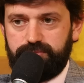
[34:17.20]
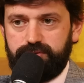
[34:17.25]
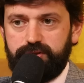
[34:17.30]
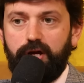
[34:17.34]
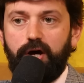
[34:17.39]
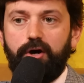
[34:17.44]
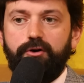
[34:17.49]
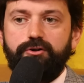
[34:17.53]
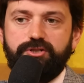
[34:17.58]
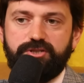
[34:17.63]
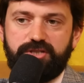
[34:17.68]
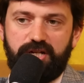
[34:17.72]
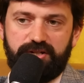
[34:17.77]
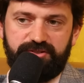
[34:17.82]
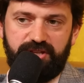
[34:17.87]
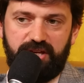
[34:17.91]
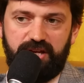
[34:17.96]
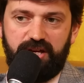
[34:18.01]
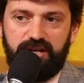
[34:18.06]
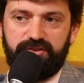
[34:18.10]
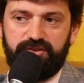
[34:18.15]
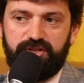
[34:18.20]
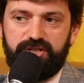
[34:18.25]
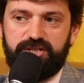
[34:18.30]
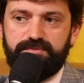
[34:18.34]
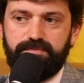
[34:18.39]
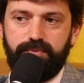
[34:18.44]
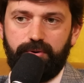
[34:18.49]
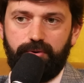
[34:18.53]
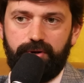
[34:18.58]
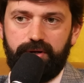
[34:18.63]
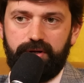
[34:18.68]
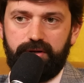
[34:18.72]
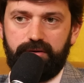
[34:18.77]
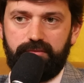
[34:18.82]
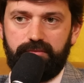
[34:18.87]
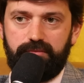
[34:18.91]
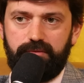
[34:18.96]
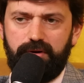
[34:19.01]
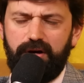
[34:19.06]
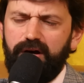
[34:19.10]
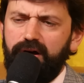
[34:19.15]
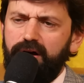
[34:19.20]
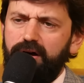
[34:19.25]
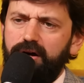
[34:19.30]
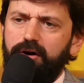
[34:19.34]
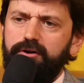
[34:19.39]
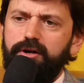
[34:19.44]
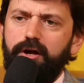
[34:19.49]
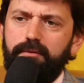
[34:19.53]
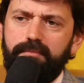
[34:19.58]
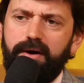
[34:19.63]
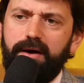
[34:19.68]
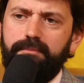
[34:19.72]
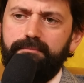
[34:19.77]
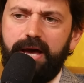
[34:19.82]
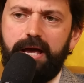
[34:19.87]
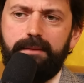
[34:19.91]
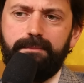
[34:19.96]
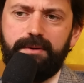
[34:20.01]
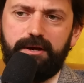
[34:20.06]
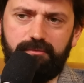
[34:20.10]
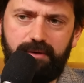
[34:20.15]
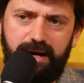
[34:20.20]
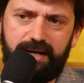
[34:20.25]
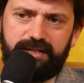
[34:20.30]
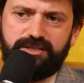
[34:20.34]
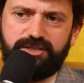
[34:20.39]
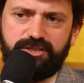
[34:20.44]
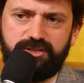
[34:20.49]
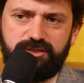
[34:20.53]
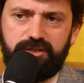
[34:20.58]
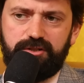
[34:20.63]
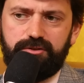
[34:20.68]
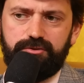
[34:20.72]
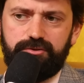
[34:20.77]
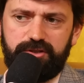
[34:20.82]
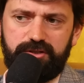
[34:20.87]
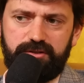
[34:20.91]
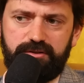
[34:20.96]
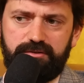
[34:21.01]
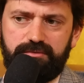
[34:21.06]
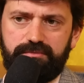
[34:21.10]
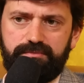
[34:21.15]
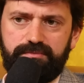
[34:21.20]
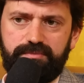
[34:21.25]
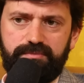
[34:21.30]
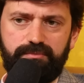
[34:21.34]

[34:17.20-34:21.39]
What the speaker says: No, because I think at this point, maybe Iran is still the